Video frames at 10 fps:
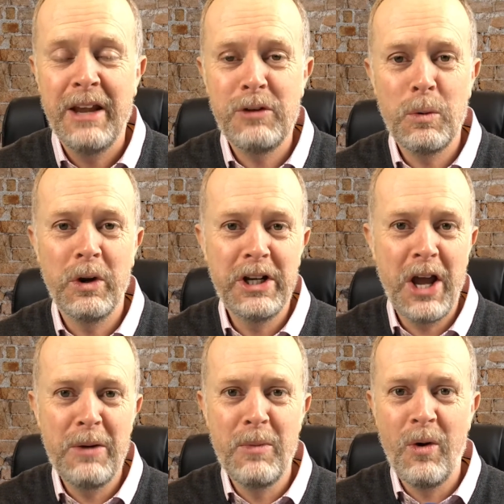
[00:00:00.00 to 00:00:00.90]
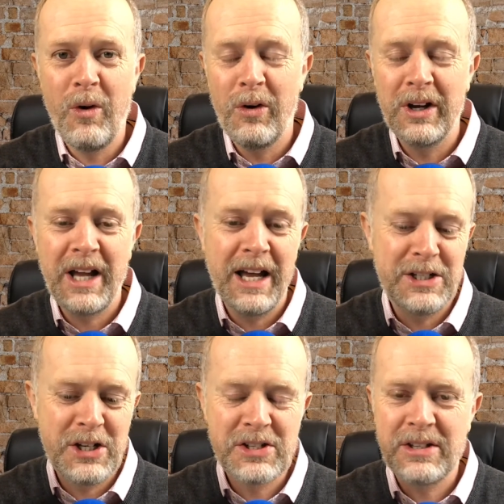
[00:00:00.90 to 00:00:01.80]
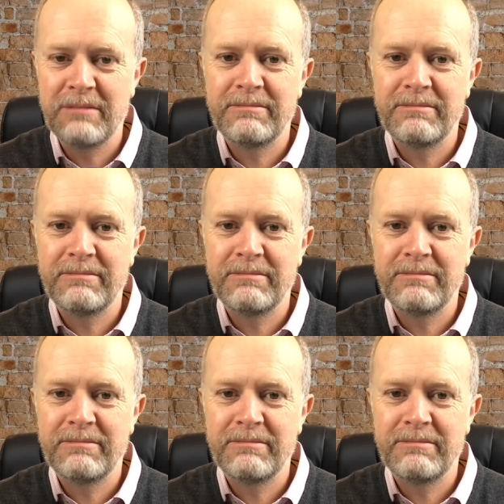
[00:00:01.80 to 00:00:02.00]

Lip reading: you want to know more, just,